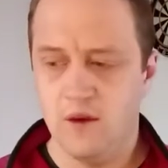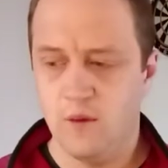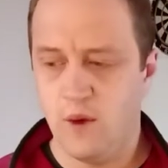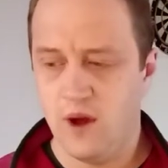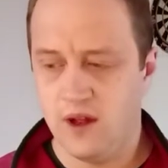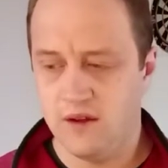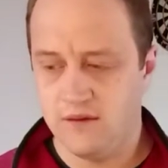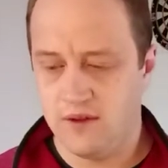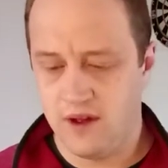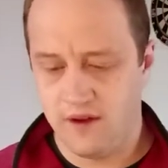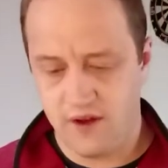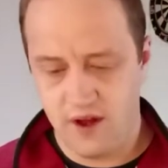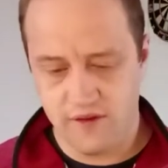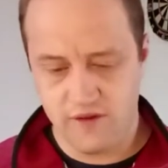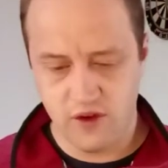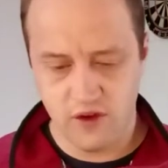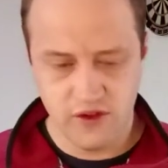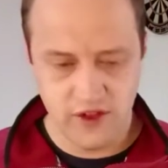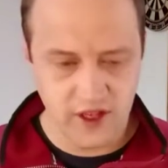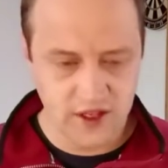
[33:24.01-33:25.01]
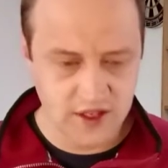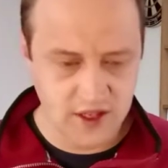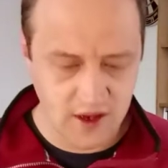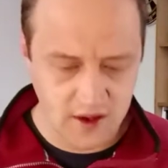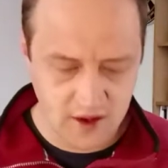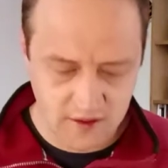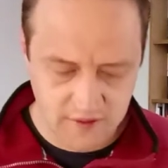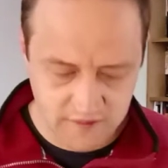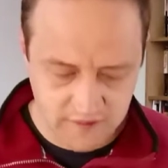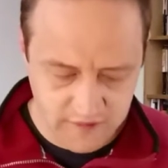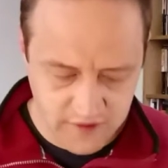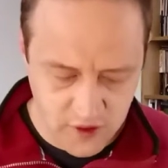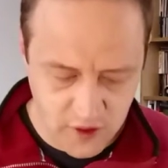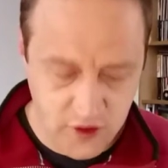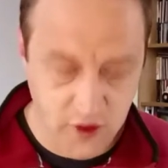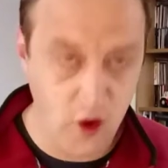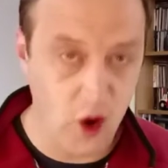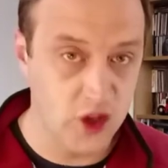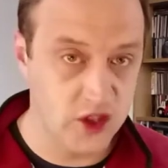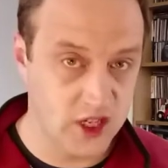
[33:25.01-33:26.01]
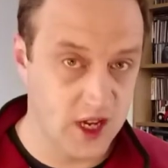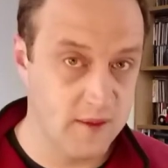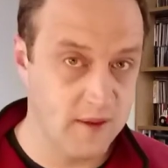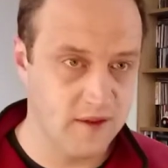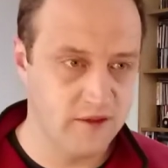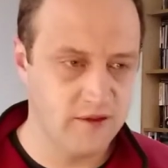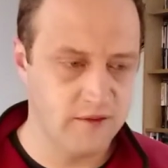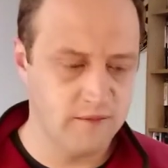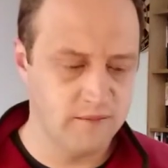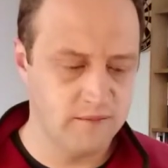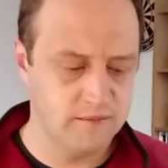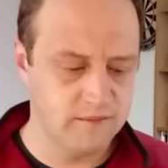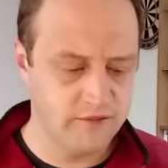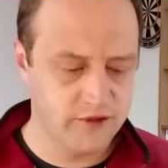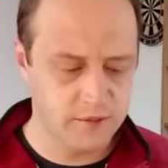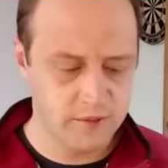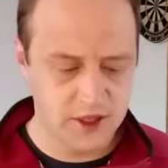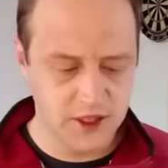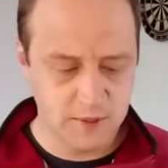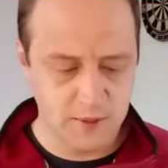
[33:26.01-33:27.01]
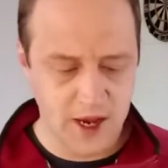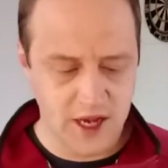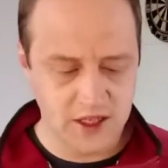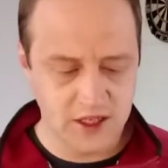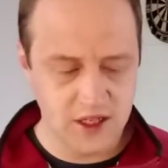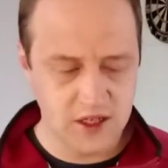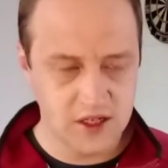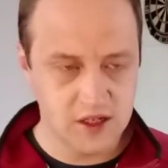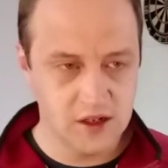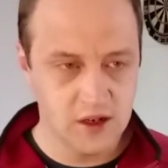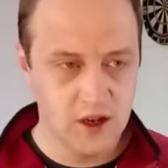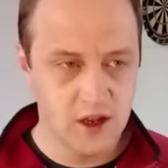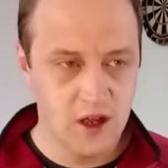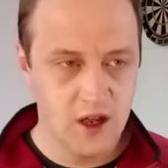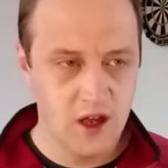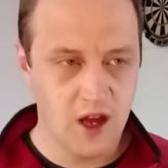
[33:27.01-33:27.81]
Well, a few things, a few thoughts coming from from this passage.